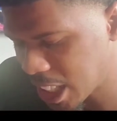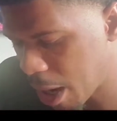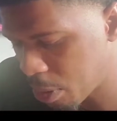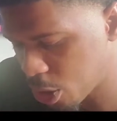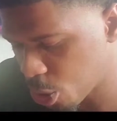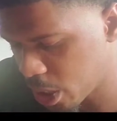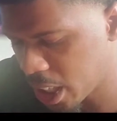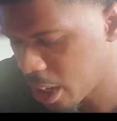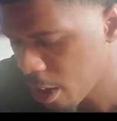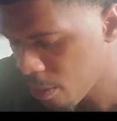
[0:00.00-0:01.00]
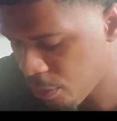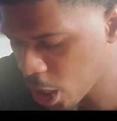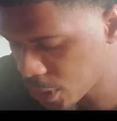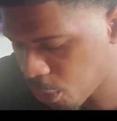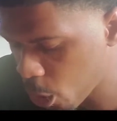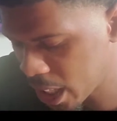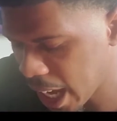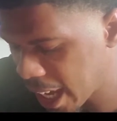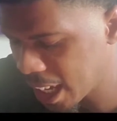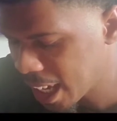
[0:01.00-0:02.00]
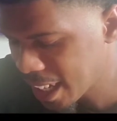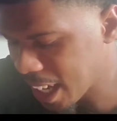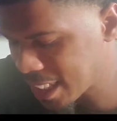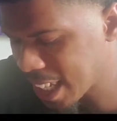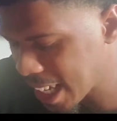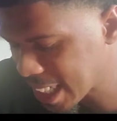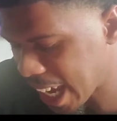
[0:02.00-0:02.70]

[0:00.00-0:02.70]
chapter 3, verse 48, that says,